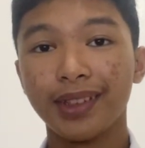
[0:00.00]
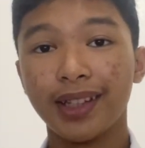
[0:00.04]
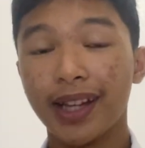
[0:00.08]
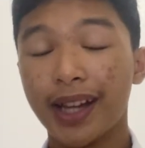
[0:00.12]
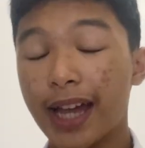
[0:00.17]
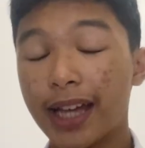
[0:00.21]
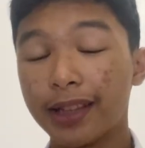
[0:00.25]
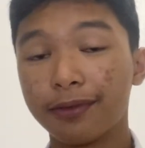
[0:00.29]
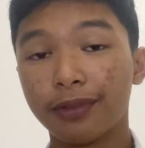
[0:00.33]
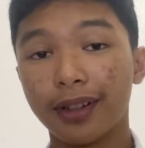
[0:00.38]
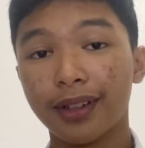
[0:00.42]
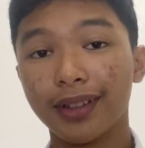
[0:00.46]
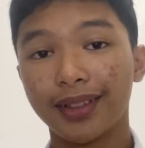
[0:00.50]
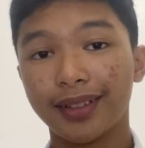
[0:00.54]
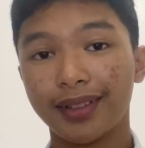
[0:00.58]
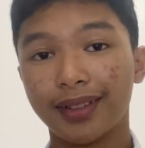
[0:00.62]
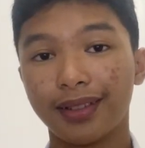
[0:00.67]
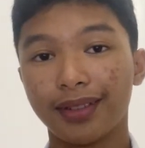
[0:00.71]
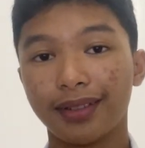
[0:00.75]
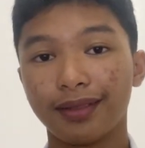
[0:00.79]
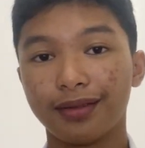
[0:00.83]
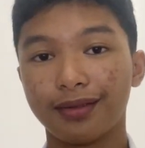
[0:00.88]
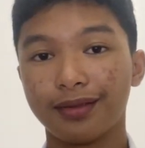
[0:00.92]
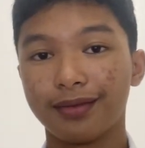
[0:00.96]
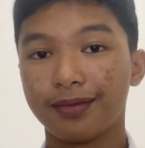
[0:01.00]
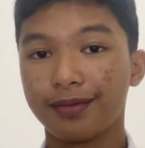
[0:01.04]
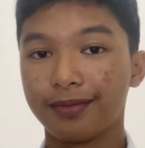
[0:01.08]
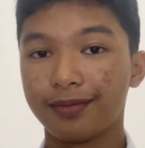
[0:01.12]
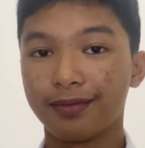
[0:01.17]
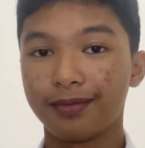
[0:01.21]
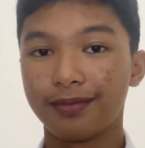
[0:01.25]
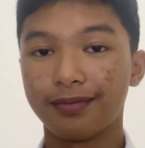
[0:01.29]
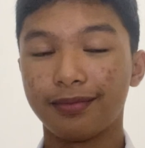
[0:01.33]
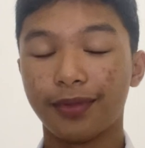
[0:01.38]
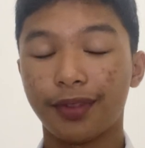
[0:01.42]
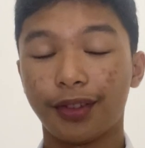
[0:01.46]
It was
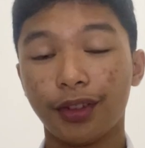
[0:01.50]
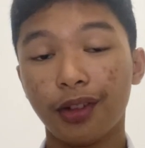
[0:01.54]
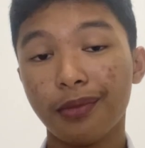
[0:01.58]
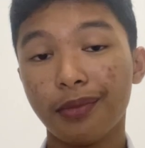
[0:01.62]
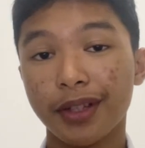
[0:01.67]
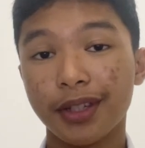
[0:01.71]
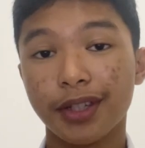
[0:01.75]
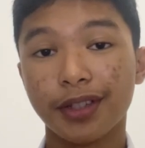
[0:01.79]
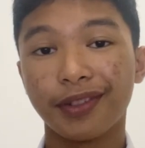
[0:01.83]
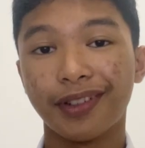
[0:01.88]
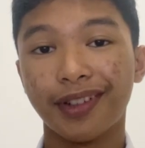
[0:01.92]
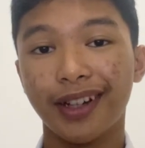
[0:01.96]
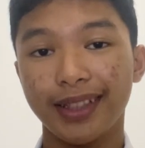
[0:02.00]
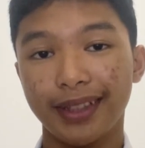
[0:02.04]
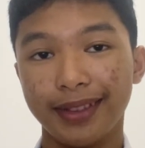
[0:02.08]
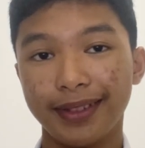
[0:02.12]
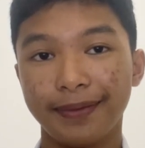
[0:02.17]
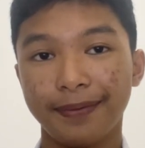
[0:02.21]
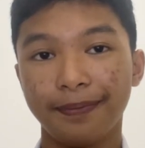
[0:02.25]
so much fun.